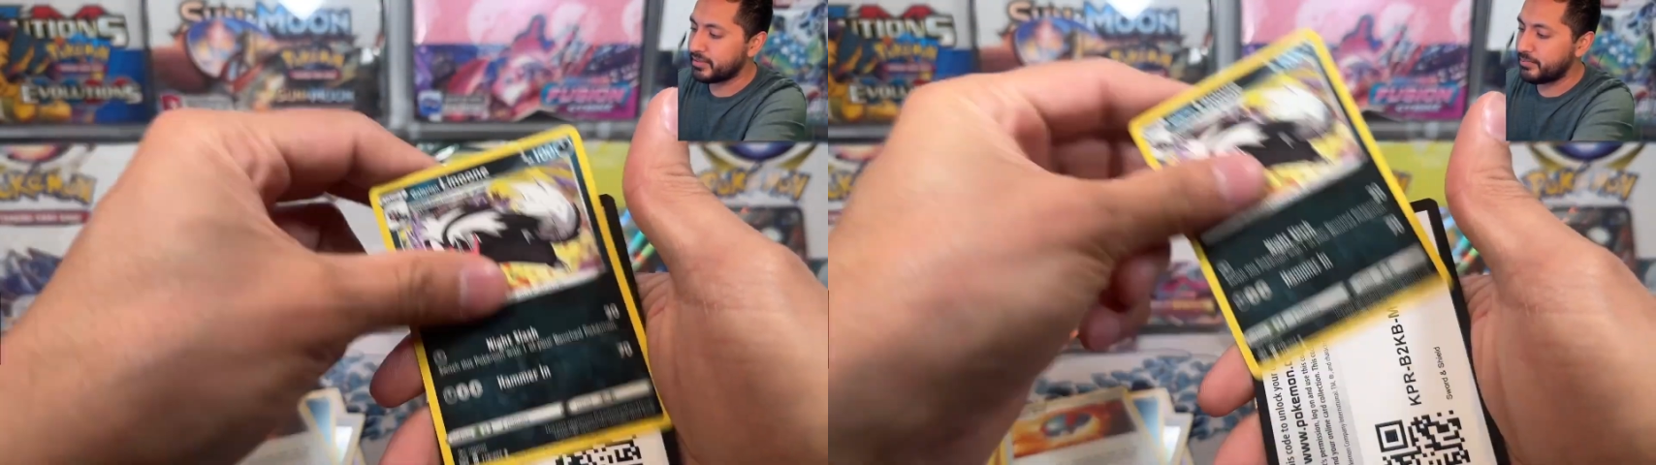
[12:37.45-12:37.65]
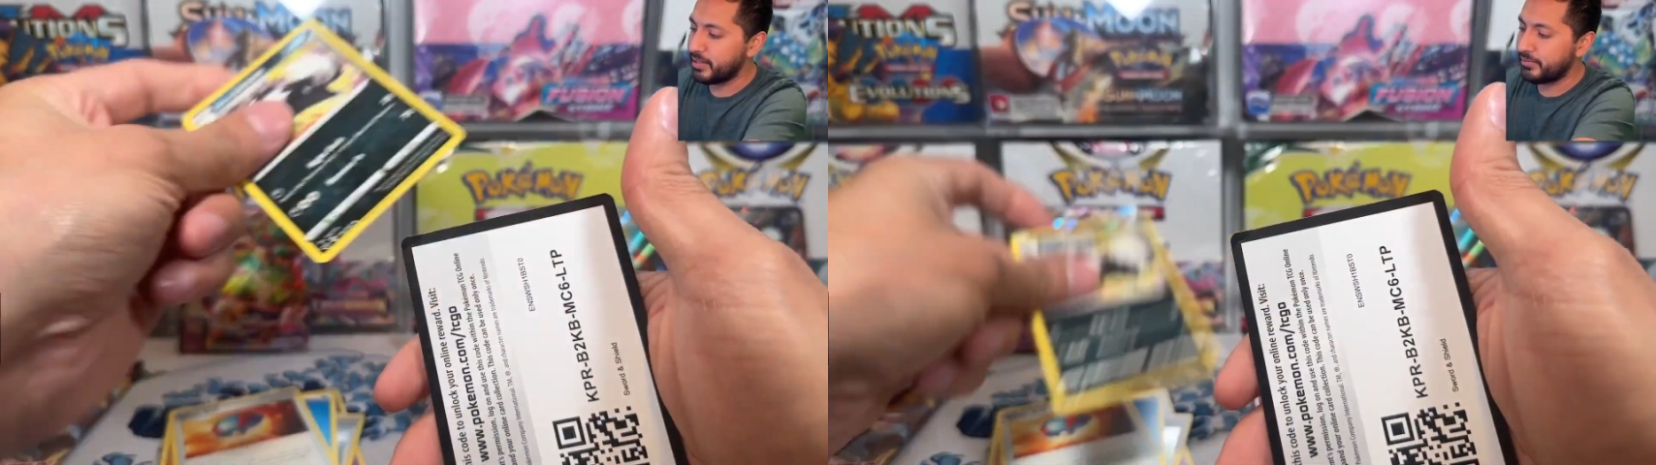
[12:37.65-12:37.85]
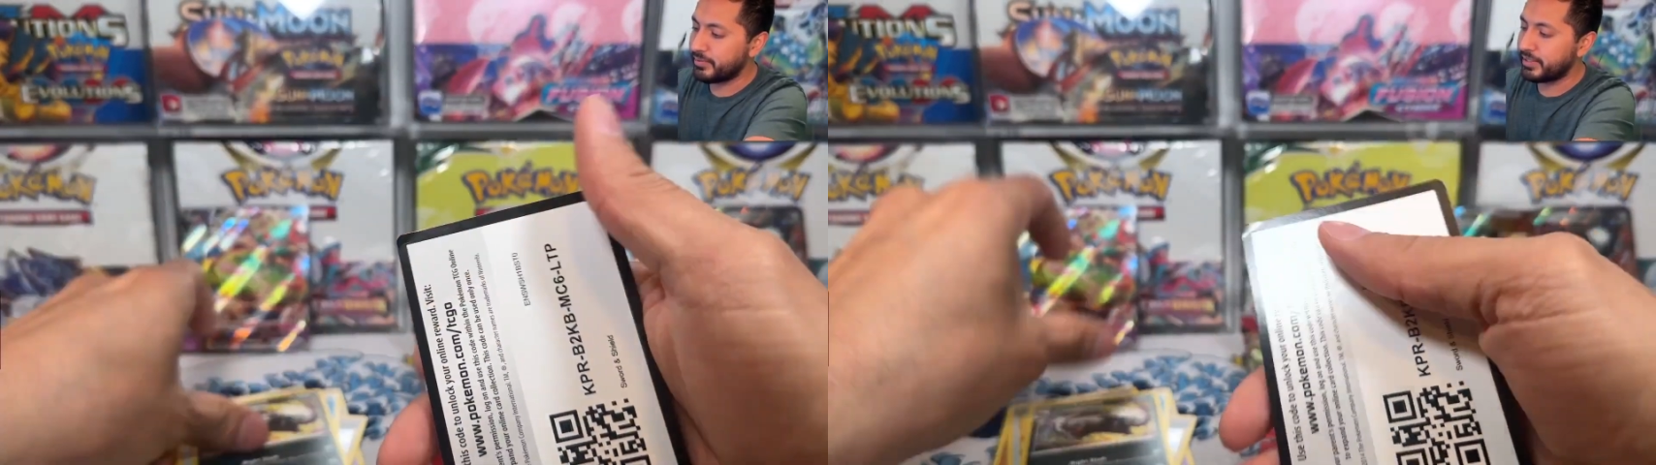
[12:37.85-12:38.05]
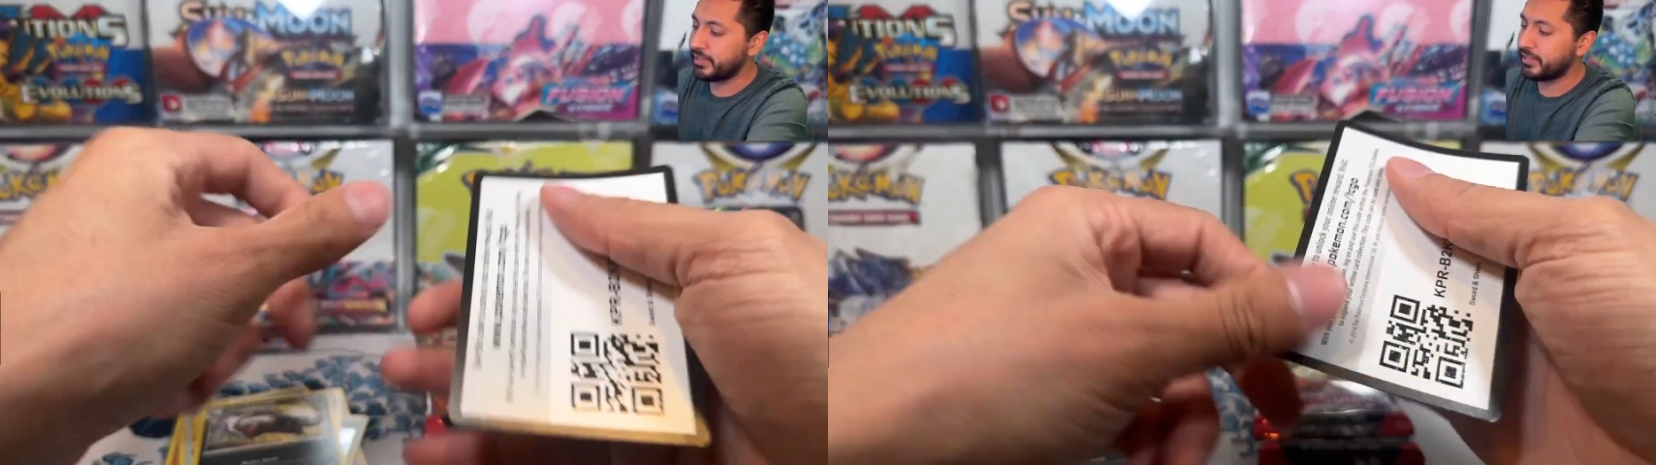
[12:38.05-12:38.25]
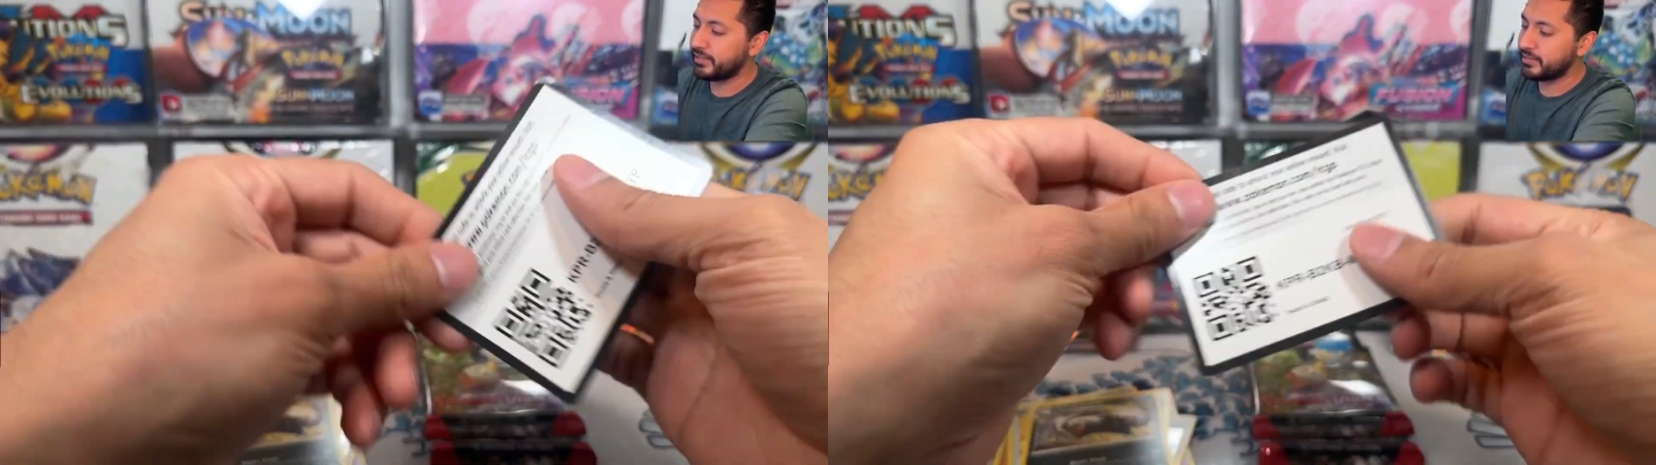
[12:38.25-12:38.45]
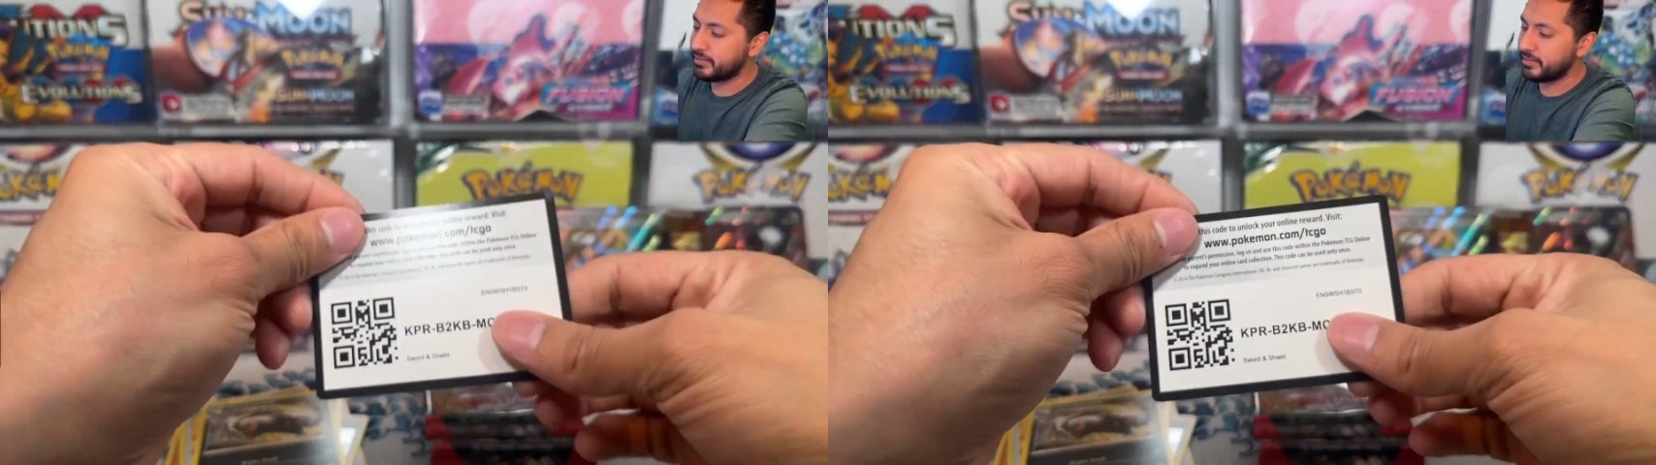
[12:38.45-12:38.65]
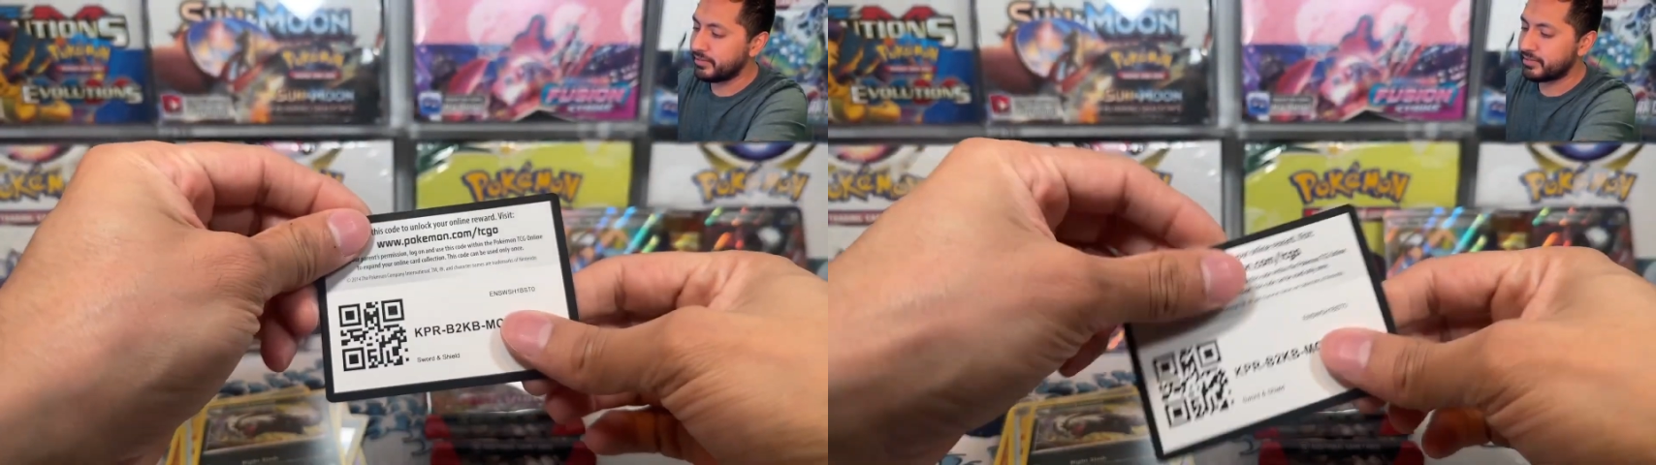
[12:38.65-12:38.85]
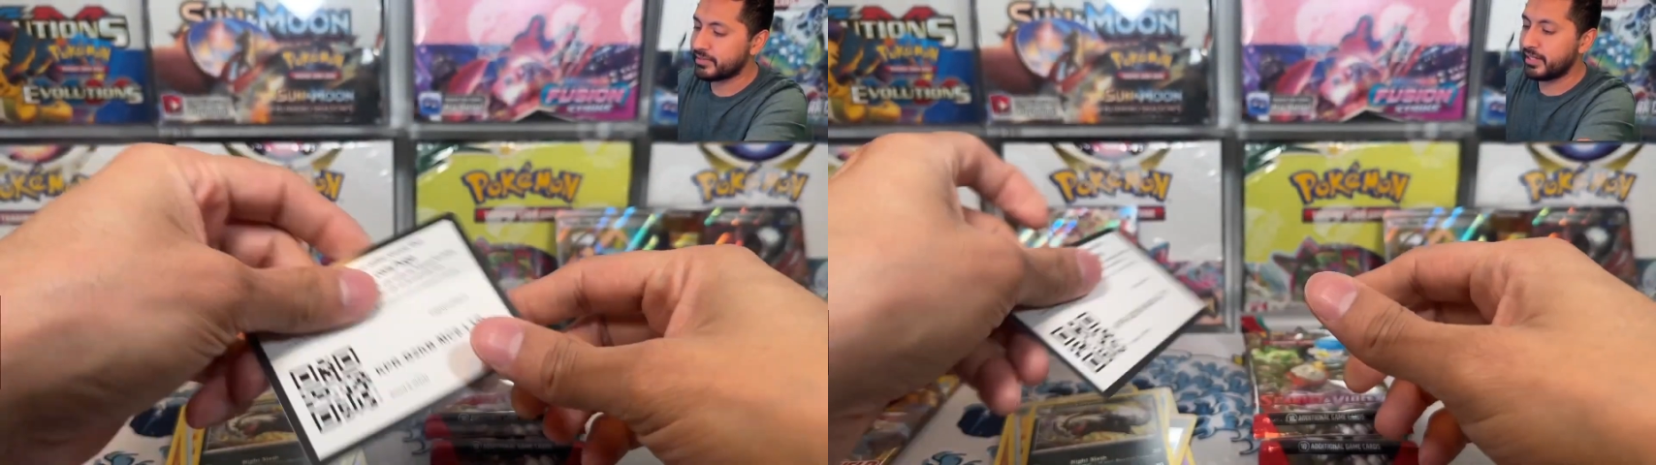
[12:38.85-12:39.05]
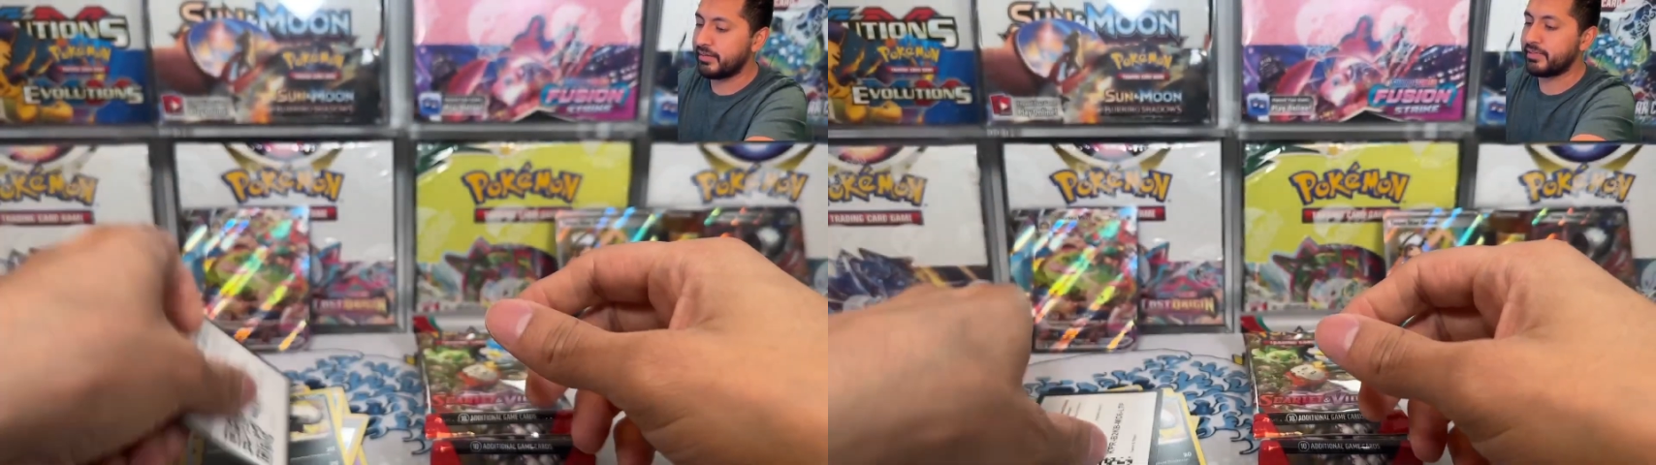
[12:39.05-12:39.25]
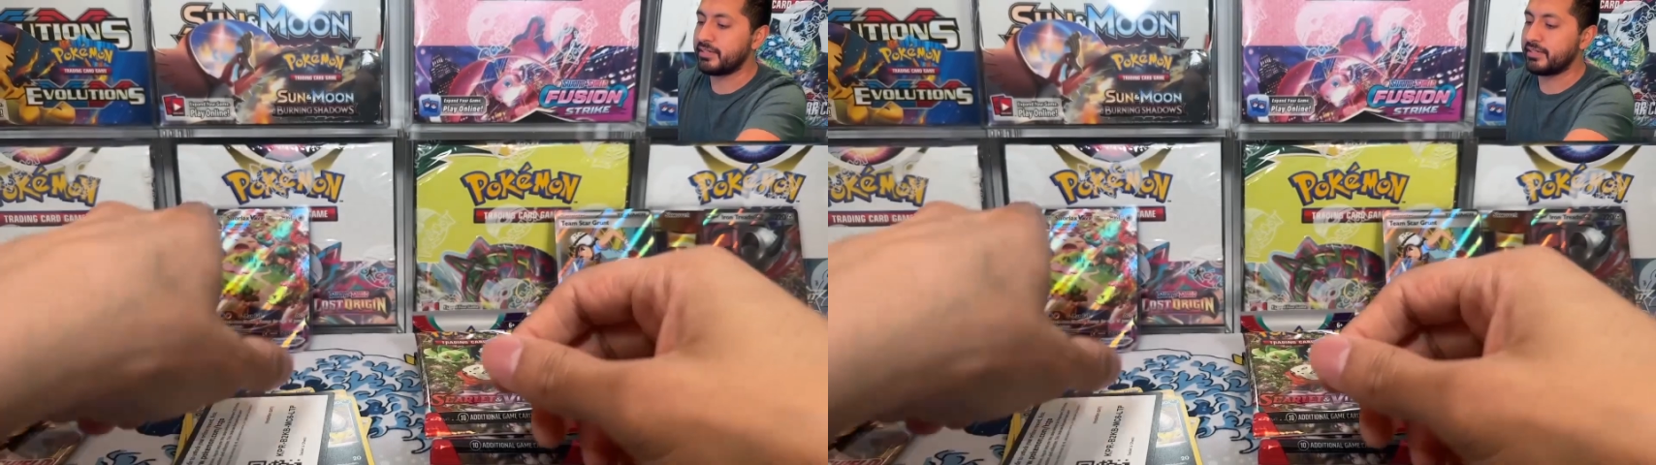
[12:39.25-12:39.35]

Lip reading: I may want to get, slabbed.